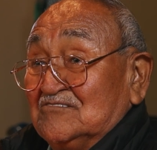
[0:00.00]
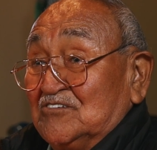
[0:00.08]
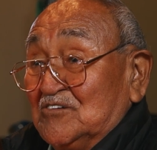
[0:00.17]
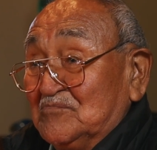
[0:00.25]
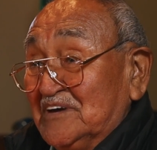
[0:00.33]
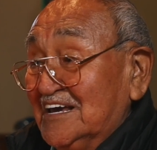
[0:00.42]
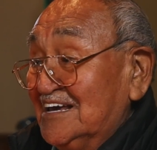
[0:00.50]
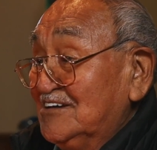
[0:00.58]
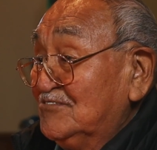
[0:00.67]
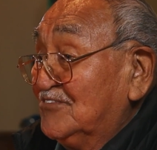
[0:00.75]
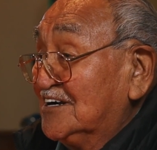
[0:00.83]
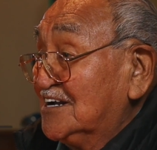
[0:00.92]
For me,
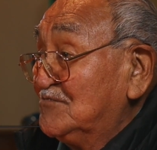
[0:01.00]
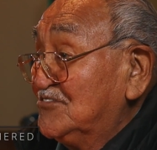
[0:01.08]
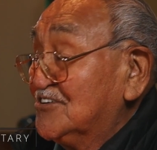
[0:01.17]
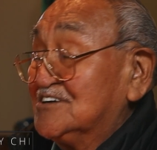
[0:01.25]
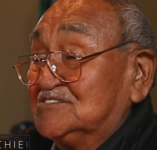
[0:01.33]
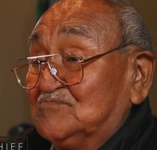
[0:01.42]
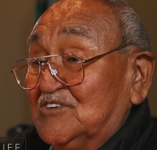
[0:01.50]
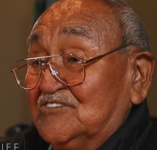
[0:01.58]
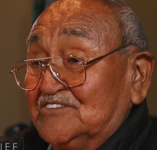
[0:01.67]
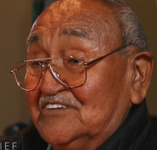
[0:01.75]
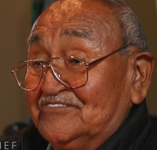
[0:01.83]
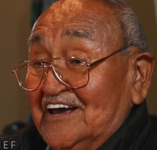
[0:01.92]
when I first
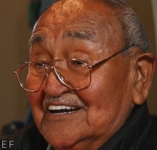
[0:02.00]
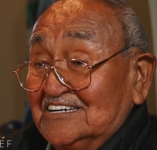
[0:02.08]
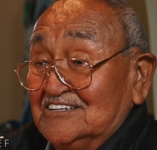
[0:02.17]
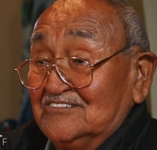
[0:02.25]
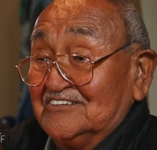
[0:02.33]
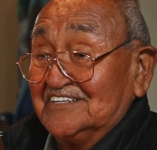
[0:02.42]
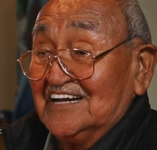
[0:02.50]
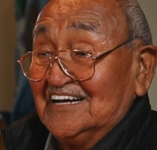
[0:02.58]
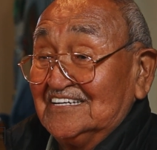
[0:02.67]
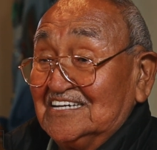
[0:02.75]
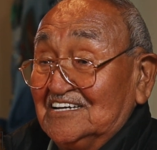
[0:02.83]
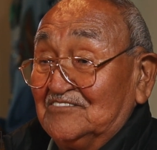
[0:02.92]
moved to Vancouver in
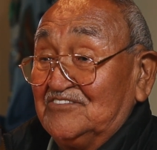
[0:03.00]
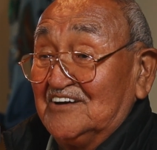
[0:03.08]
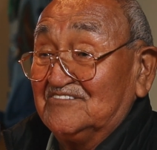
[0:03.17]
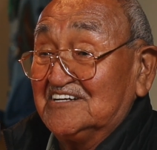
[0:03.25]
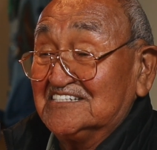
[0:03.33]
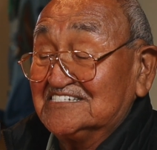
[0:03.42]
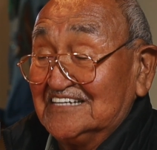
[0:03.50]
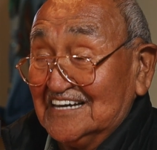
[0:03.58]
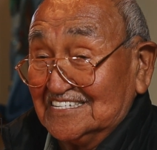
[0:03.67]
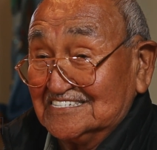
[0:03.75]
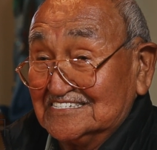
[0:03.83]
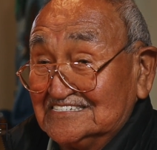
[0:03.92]

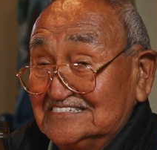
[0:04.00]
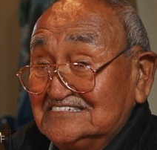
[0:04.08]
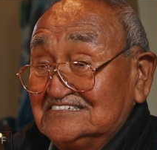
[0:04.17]
1956,